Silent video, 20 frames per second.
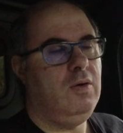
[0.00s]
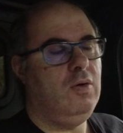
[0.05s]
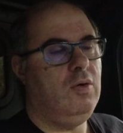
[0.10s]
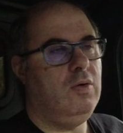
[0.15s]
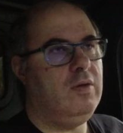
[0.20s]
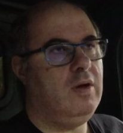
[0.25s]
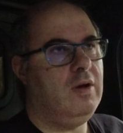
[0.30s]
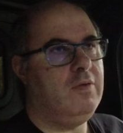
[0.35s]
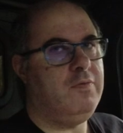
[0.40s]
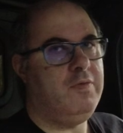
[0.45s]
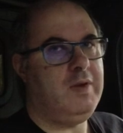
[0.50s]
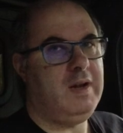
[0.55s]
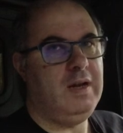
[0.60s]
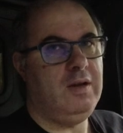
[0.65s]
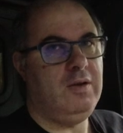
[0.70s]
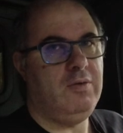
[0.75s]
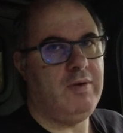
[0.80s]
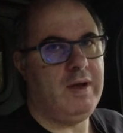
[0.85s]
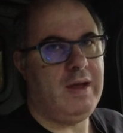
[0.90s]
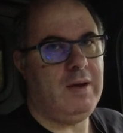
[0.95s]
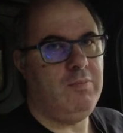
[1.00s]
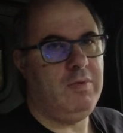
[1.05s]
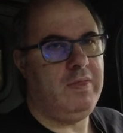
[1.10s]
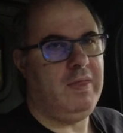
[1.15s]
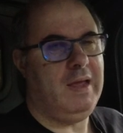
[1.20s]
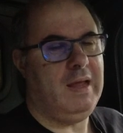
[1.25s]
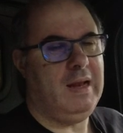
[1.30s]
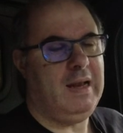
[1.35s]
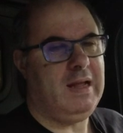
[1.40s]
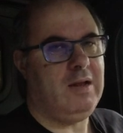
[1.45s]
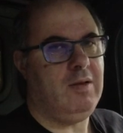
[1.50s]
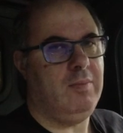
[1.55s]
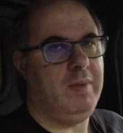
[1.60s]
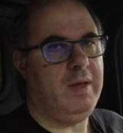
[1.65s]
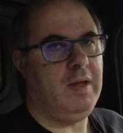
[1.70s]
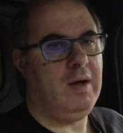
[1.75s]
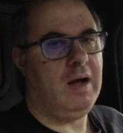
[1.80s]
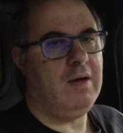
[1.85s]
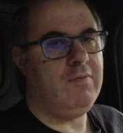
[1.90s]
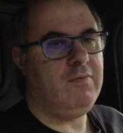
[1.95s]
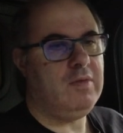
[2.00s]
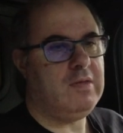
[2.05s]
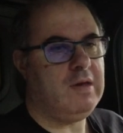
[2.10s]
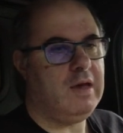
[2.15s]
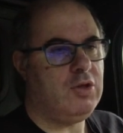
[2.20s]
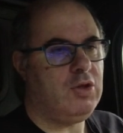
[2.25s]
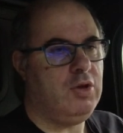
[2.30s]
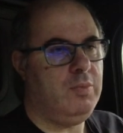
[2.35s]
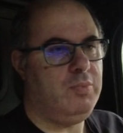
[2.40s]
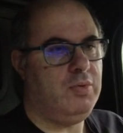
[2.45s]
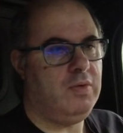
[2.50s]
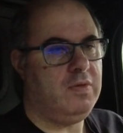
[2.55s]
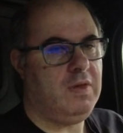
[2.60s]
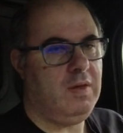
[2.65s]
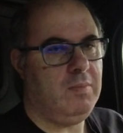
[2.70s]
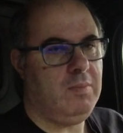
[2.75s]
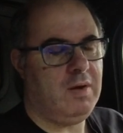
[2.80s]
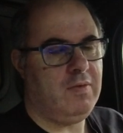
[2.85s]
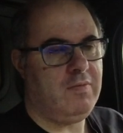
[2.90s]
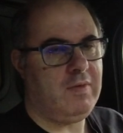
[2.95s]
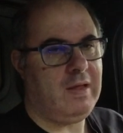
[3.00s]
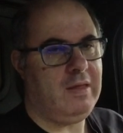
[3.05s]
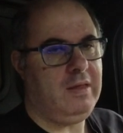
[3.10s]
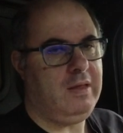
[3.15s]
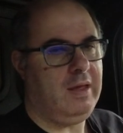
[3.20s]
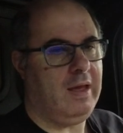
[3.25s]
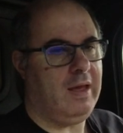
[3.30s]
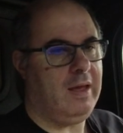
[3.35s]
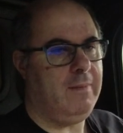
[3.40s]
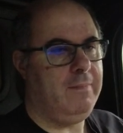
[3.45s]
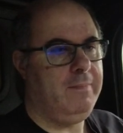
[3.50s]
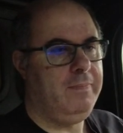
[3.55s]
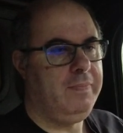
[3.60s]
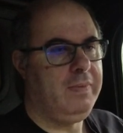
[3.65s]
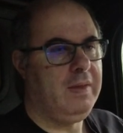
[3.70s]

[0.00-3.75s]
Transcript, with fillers: although I've fiddled around with it a little bit, I haven't actually put it in my van yet,